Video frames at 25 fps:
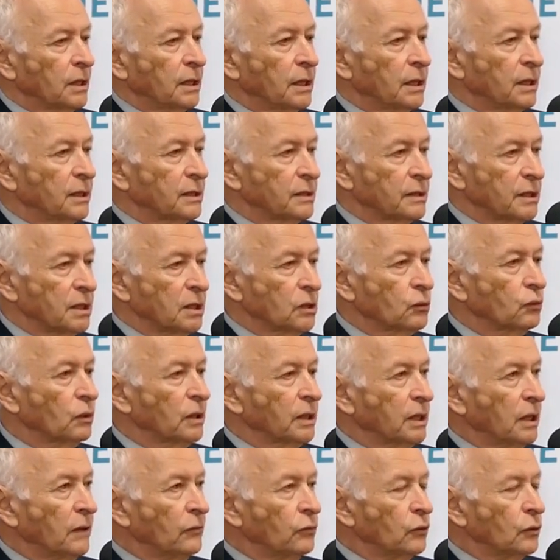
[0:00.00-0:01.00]
And this will
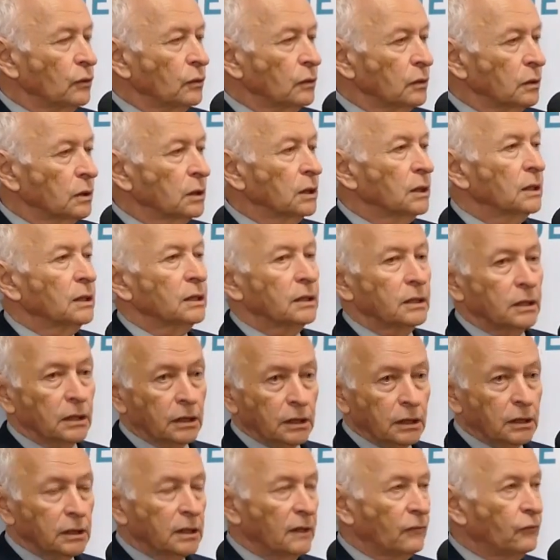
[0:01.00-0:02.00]
give you,
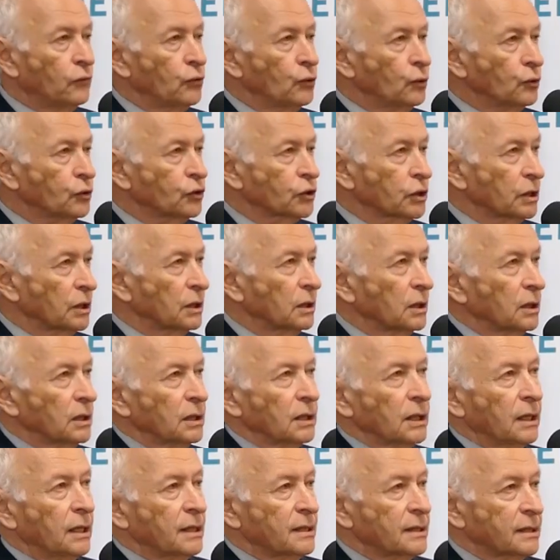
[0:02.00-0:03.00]
in the future,
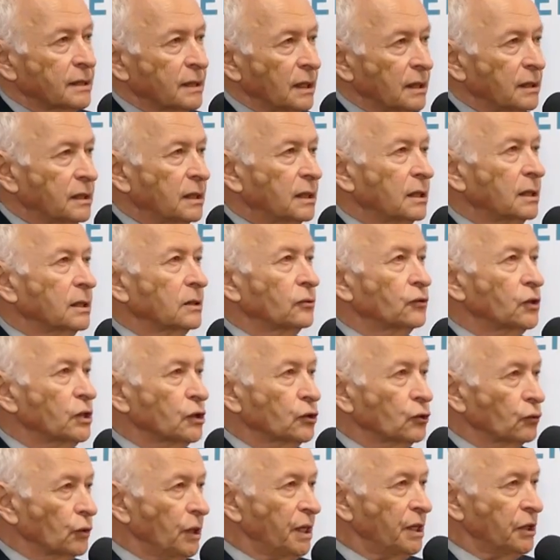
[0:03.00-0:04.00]
aesthetic
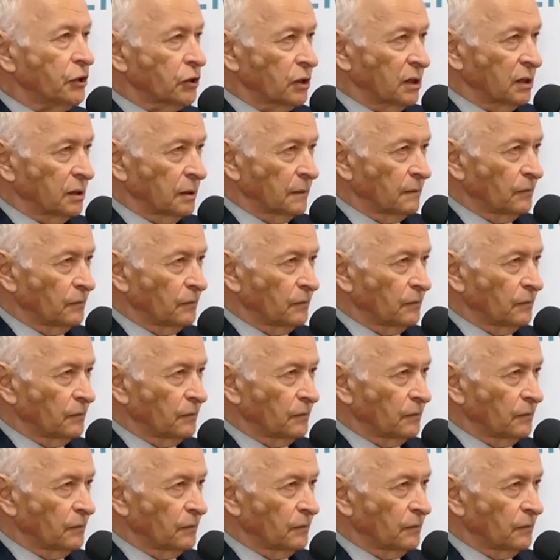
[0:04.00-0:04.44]
restoration,